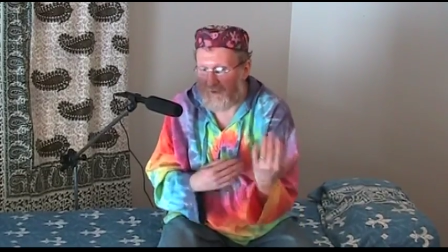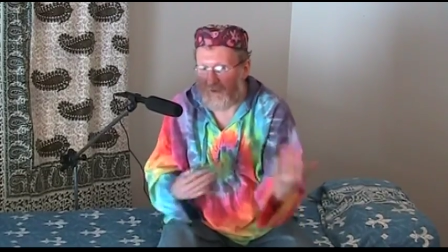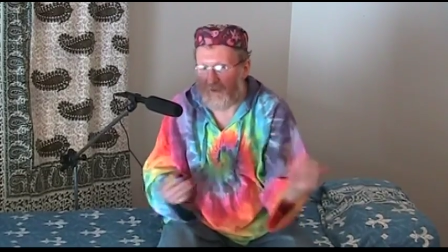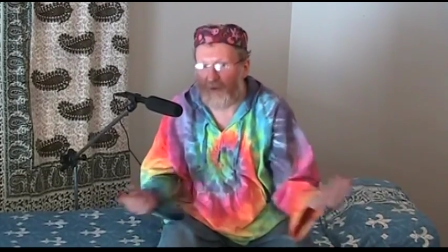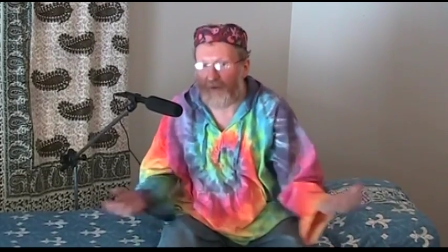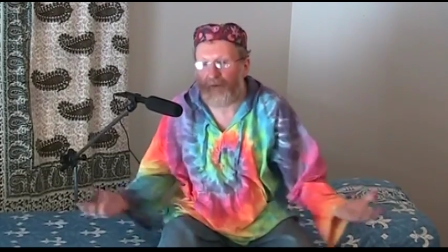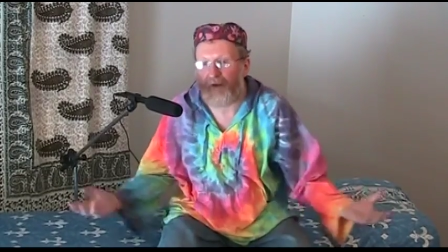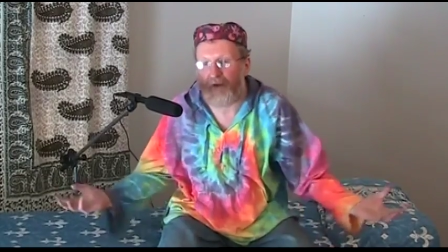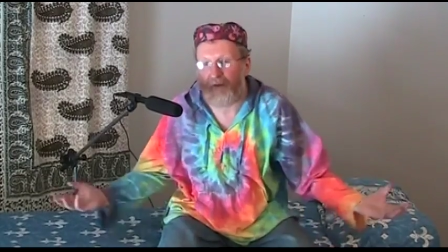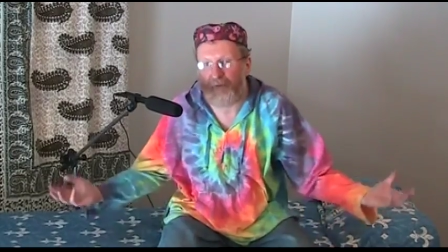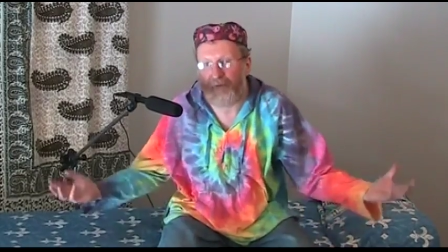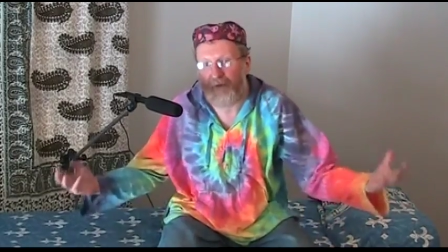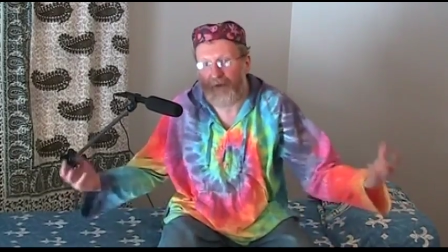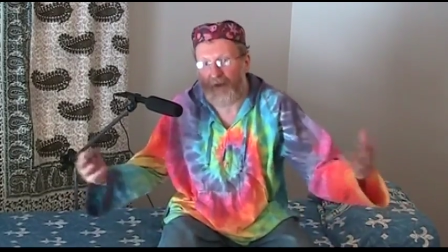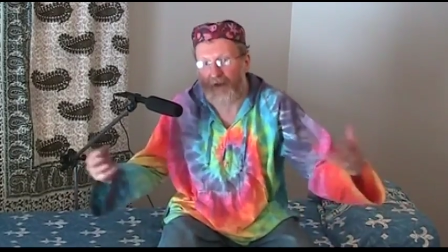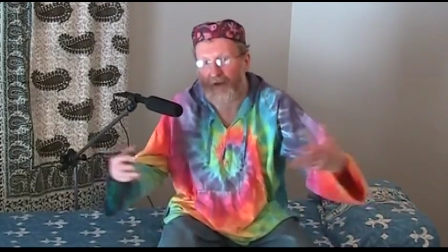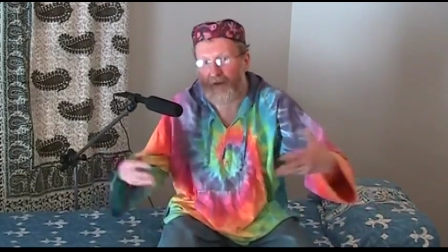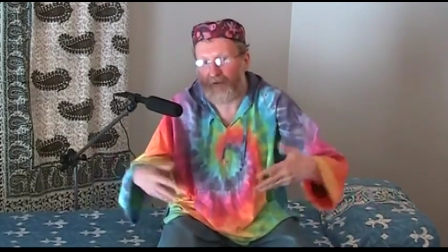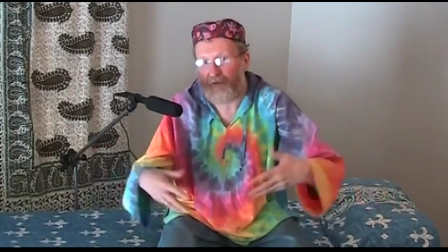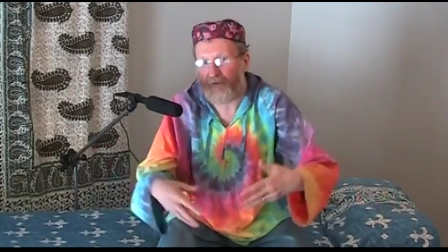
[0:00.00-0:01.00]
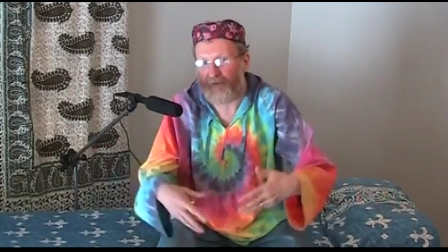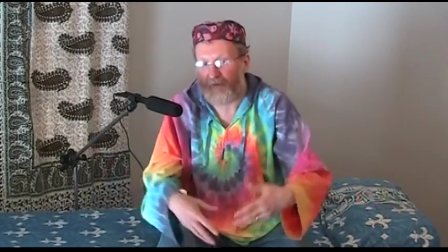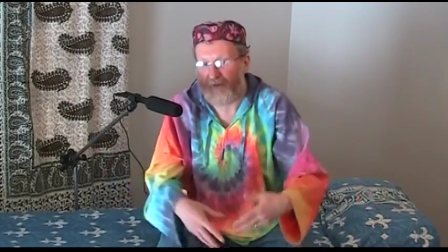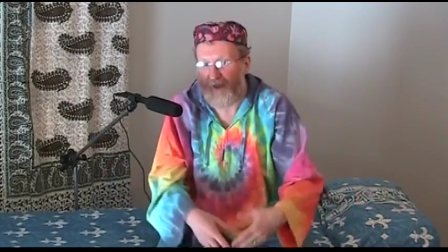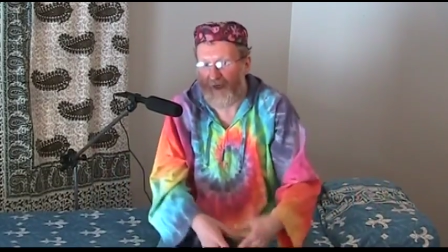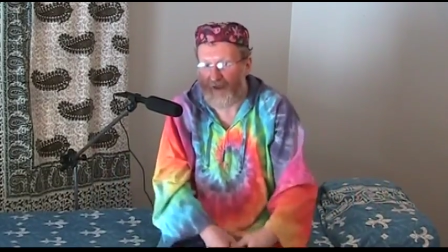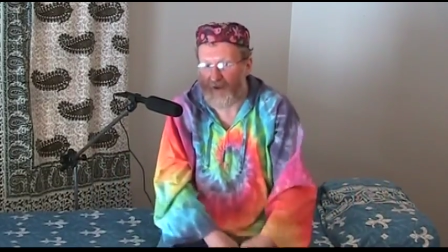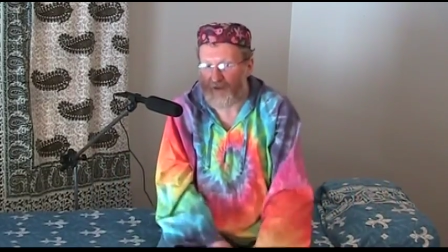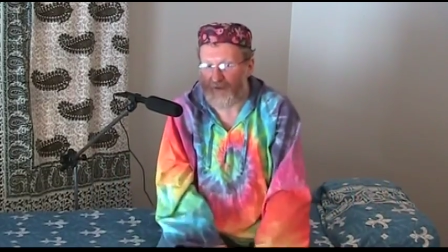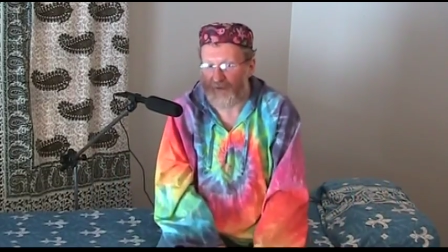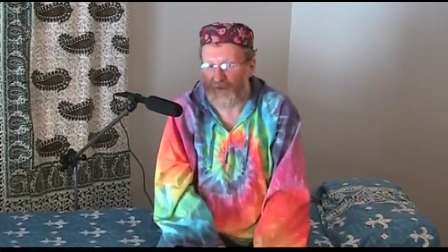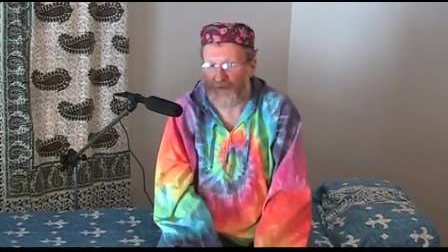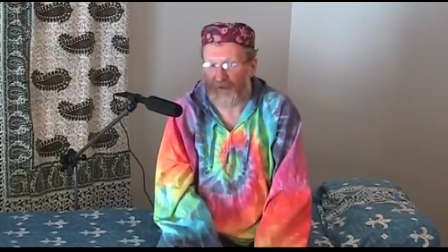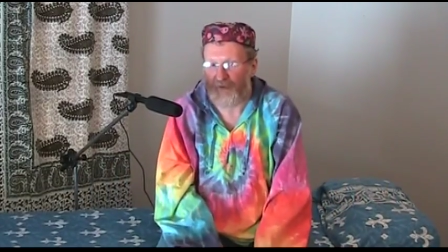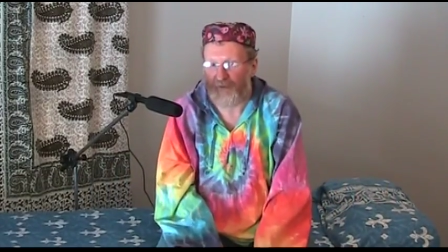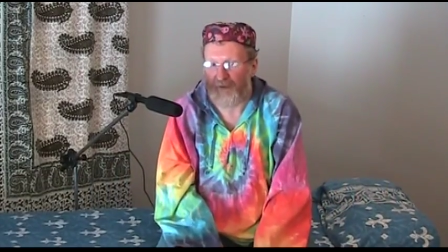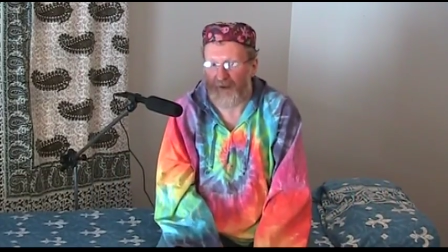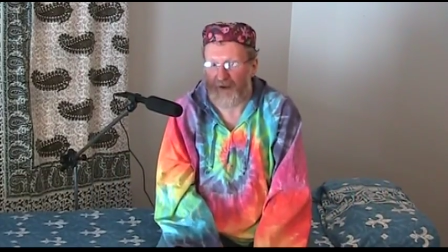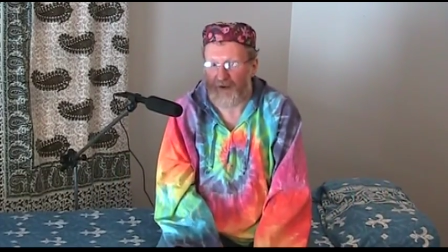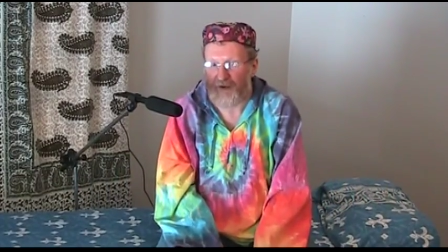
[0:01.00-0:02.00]
there will be a big flux of
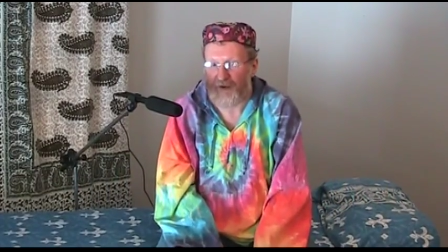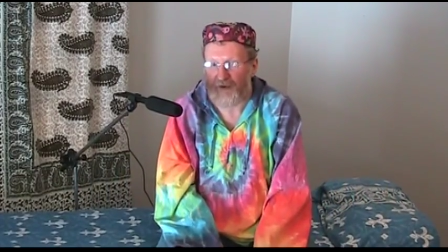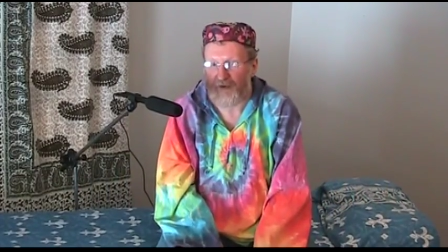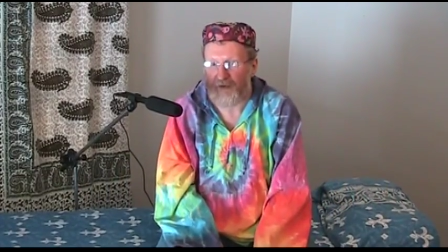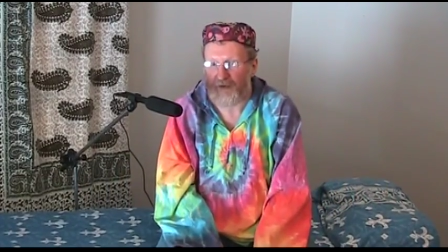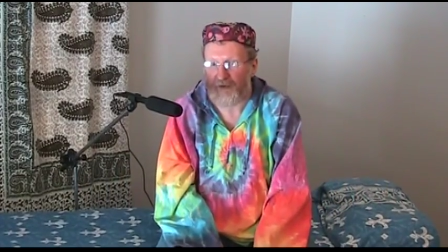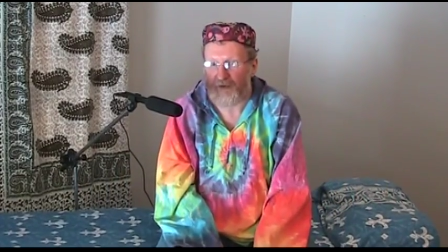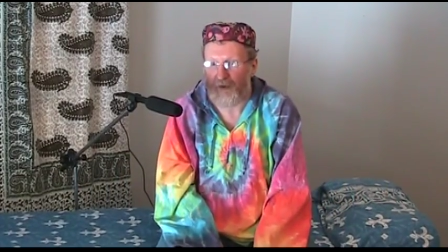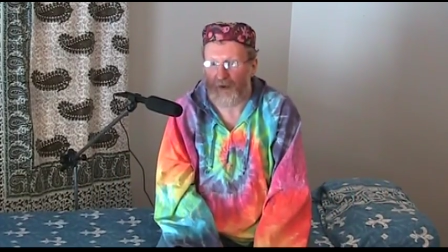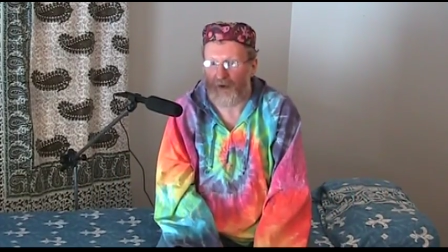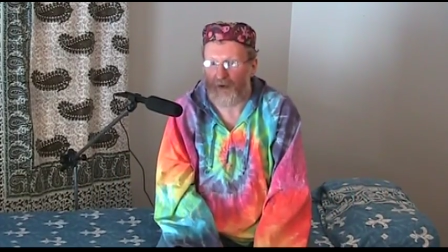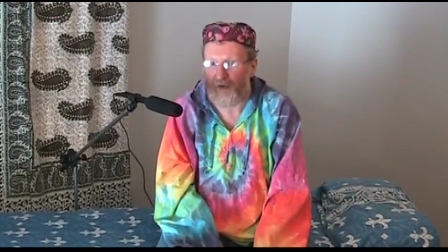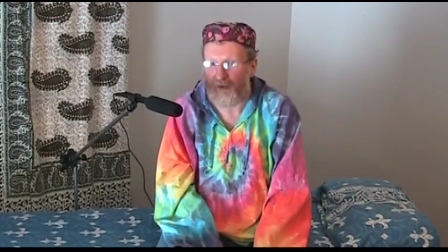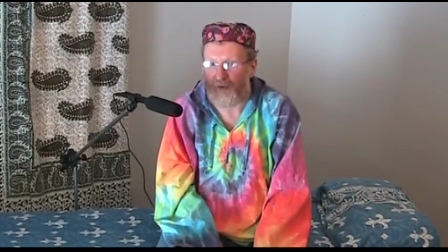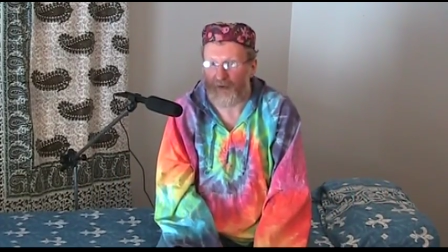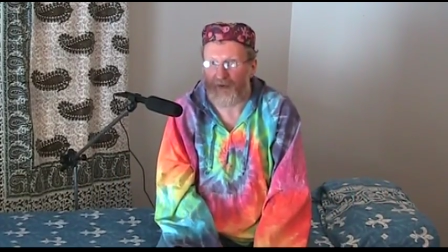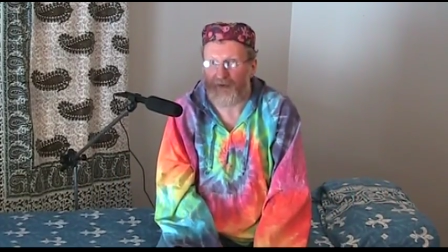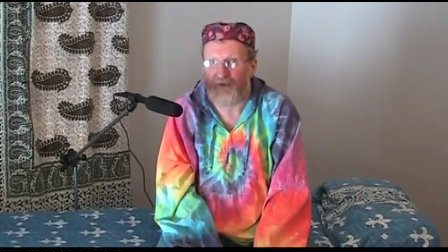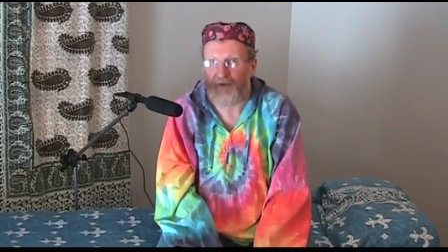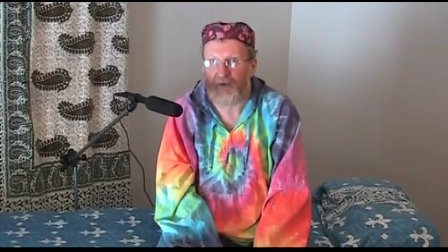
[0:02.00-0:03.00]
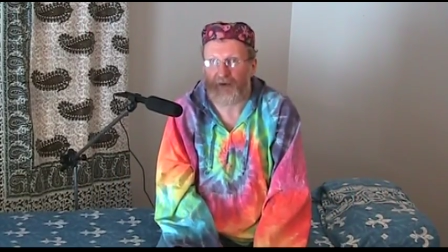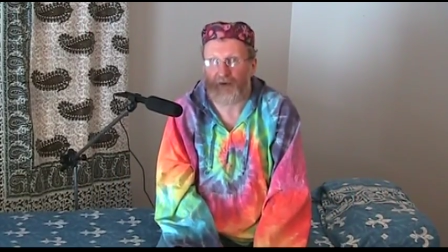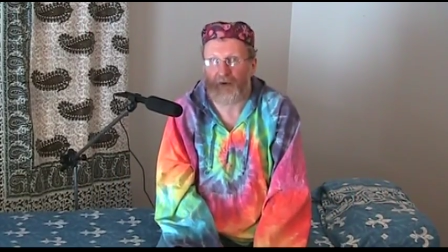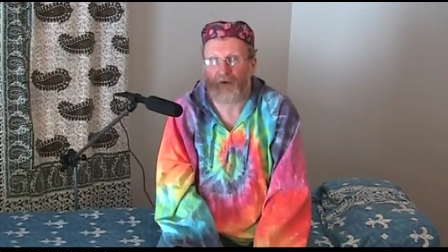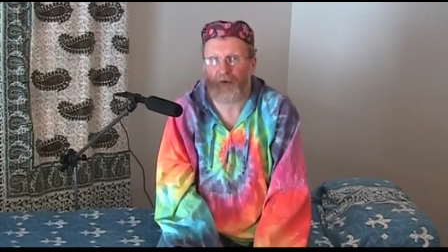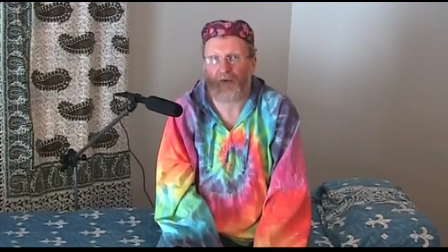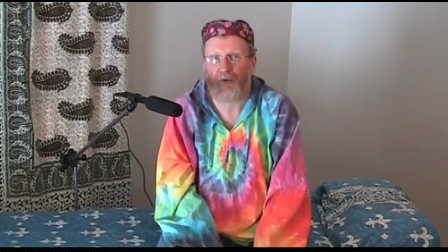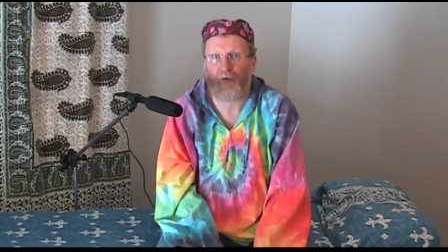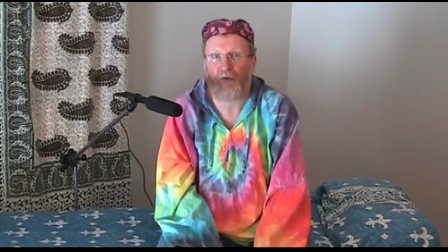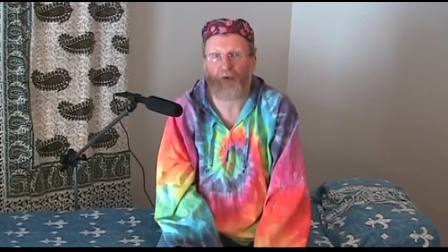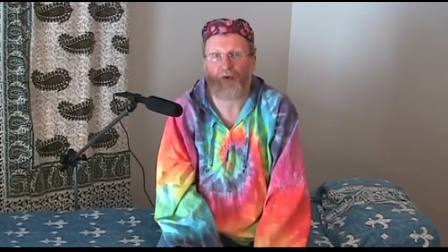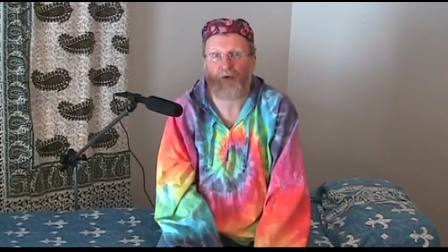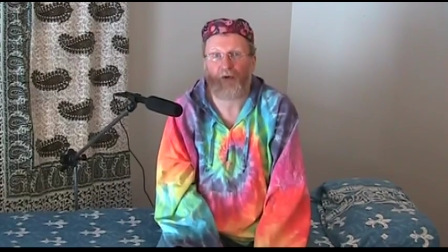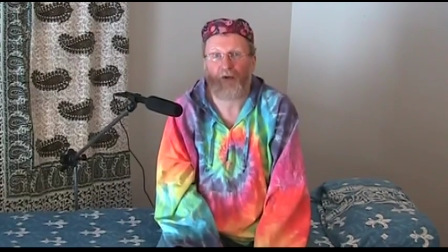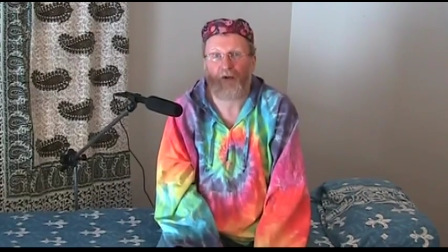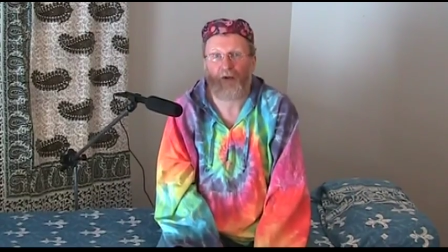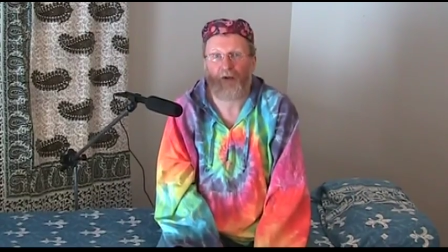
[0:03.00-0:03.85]
information on Earth to,